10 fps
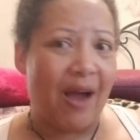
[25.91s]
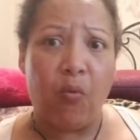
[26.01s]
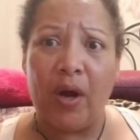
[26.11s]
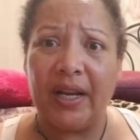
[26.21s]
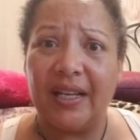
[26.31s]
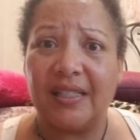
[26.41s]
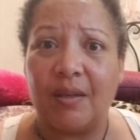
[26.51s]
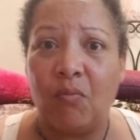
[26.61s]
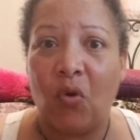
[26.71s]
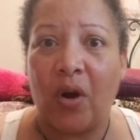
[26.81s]
I want to get
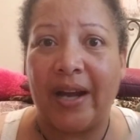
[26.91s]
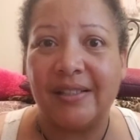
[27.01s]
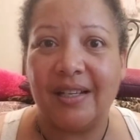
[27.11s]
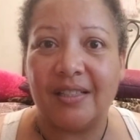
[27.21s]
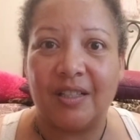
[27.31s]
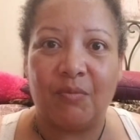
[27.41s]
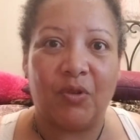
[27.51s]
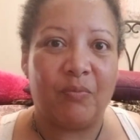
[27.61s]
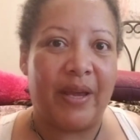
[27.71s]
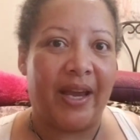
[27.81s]
some more. I saw some
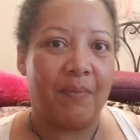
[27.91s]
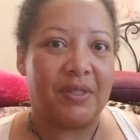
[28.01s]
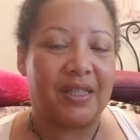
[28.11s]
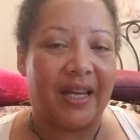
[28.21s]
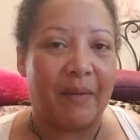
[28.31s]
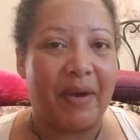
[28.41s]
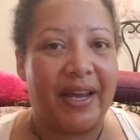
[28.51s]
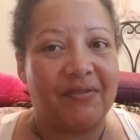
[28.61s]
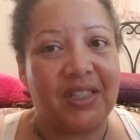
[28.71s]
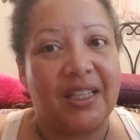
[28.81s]
on Amazon I
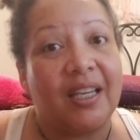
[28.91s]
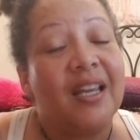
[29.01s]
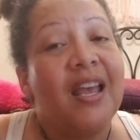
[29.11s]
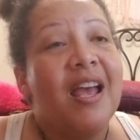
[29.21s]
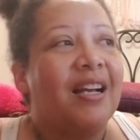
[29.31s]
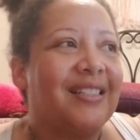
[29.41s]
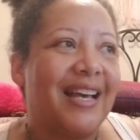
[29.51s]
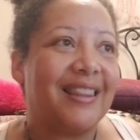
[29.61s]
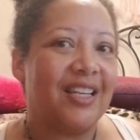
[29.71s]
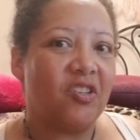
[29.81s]
might have to get because
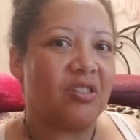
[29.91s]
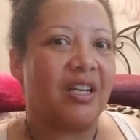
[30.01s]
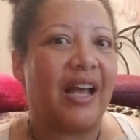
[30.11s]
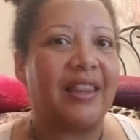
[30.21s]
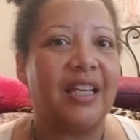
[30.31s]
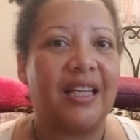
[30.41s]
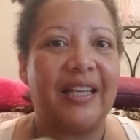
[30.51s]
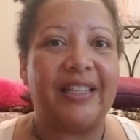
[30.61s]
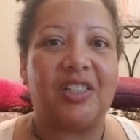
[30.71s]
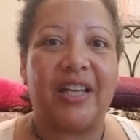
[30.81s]
I think you should, I think a
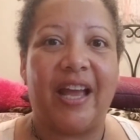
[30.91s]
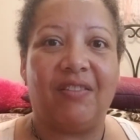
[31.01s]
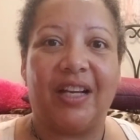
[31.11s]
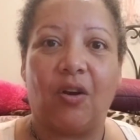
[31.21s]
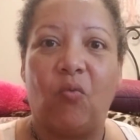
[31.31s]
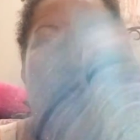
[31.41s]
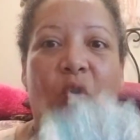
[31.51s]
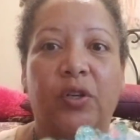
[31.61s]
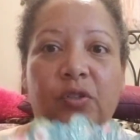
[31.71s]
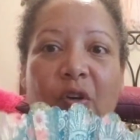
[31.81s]
lady should have like a
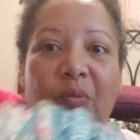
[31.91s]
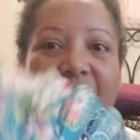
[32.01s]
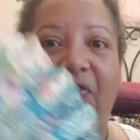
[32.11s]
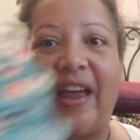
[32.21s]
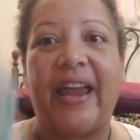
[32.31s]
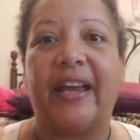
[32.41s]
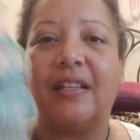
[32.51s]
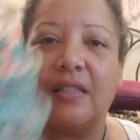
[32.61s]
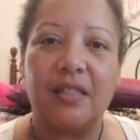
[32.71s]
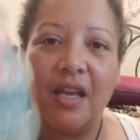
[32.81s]
wardrobe of
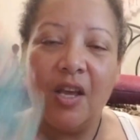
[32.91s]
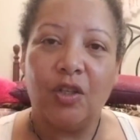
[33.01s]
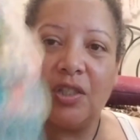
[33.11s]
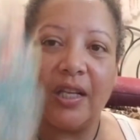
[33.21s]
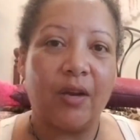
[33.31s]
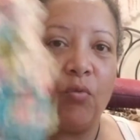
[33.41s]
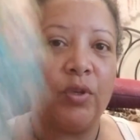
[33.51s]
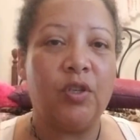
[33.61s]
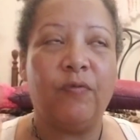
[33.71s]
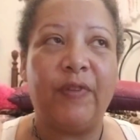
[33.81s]
fans. So like
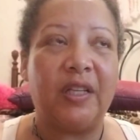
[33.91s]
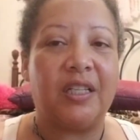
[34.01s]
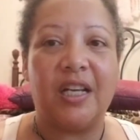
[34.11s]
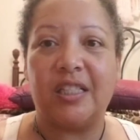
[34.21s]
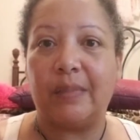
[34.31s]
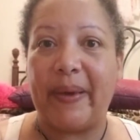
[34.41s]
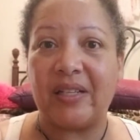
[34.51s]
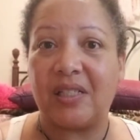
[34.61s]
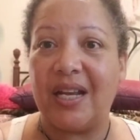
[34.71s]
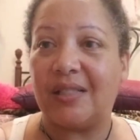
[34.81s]
when you feel it,
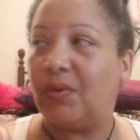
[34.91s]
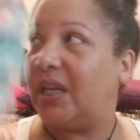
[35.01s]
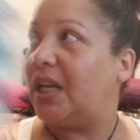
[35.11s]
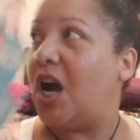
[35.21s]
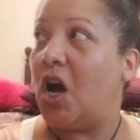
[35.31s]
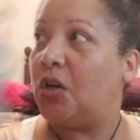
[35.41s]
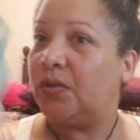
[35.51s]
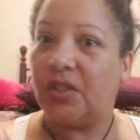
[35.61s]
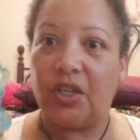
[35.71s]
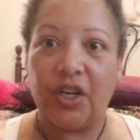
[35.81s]
especially as we get
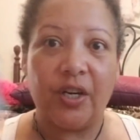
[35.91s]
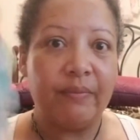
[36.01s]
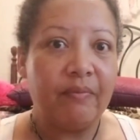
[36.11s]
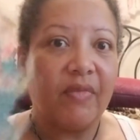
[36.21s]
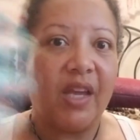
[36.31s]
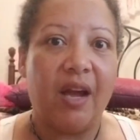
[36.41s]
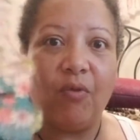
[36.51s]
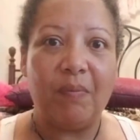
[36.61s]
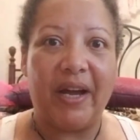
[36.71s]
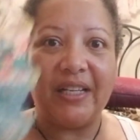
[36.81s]
older, and
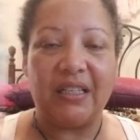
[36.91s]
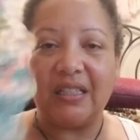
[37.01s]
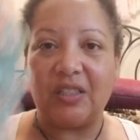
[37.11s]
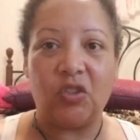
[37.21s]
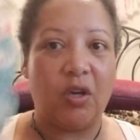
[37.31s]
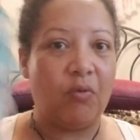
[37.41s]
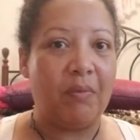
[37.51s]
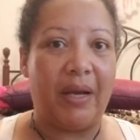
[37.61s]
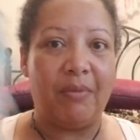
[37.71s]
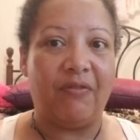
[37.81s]
we might need, you know, we
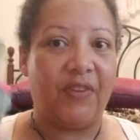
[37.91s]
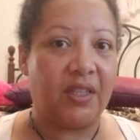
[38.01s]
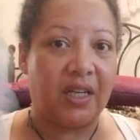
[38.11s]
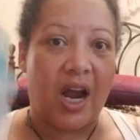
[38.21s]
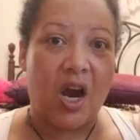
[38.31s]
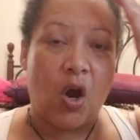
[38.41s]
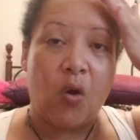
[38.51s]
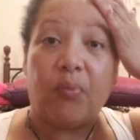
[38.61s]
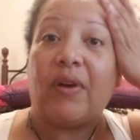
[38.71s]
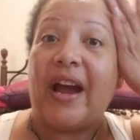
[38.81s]
might be feeling our
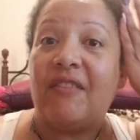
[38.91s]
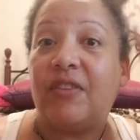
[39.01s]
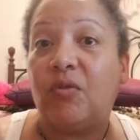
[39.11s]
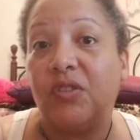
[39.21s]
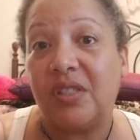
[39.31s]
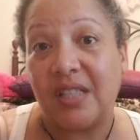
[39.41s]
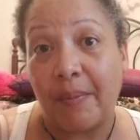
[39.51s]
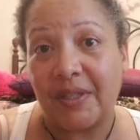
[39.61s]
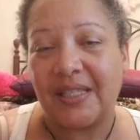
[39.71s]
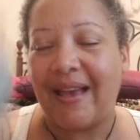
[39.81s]
own private
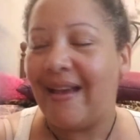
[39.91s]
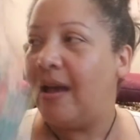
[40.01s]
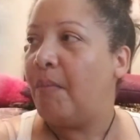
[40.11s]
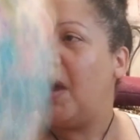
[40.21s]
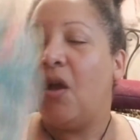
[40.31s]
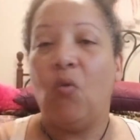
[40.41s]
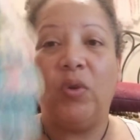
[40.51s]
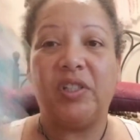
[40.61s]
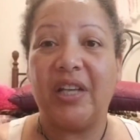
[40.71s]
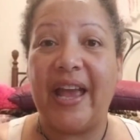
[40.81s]
summertime.
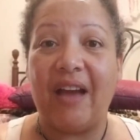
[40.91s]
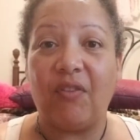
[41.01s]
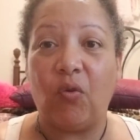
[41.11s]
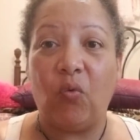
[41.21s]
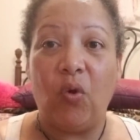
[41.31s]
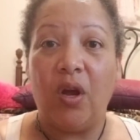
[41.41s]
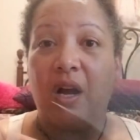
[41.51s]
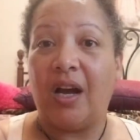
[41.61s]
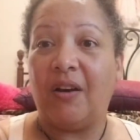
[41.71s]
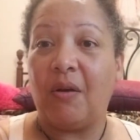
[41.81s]
We should have a,
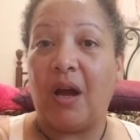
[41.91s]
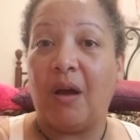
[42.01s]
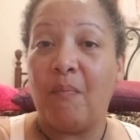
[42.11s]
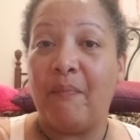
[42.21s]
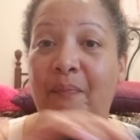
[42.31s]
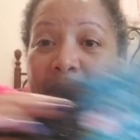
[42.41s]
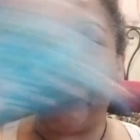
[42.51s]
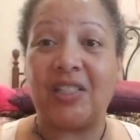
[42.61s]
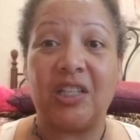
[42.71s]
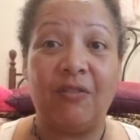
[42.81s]
a, a
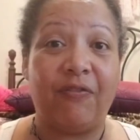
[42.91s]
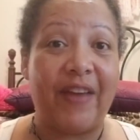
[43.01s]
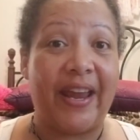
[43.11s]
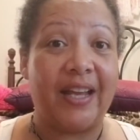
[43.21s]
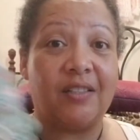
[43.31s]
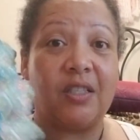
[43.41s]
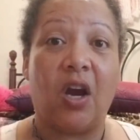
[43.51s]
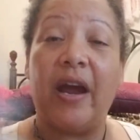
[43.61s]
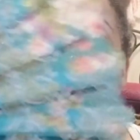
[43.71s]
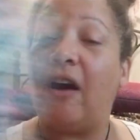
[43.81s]
matching fan to
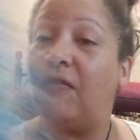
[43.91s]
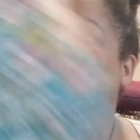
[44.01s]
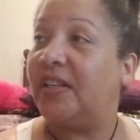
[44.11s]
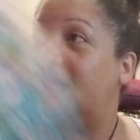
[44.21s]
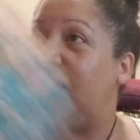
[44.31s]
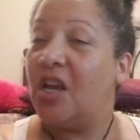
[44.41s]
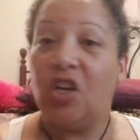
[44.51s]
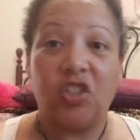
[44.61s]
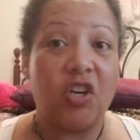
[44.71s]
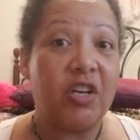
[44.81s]
our outfits.
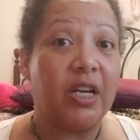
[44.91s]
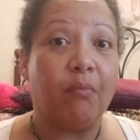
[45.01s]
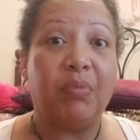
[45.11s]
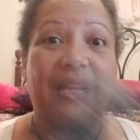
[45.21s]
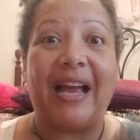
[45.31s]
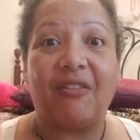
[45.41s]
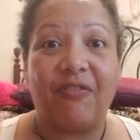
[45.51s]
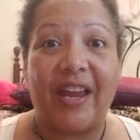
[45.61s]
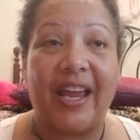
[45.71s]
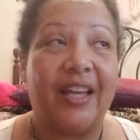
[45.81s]
So you need a black
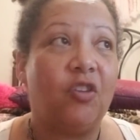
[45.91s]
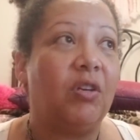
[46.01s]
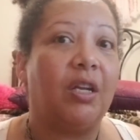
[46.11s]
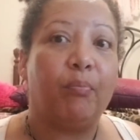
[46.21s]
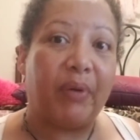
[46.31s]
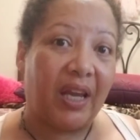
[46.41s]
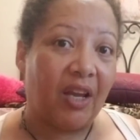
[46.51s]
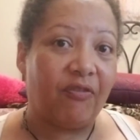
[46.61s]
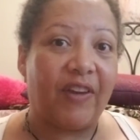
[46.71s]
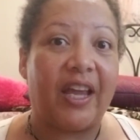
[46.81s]
fan, you need a
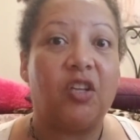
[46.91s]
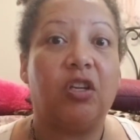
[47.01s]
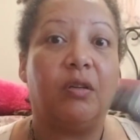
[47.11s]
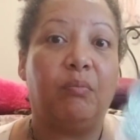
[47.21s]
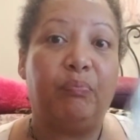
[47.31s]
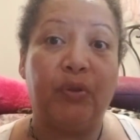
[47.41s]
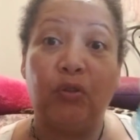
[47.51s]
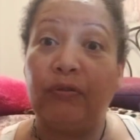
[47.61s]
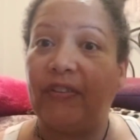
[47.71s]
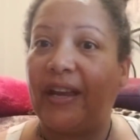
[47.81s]
pink fan, you need a
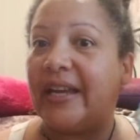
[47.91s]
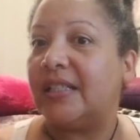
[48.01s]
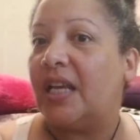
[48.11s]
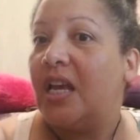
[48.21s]
blue fan.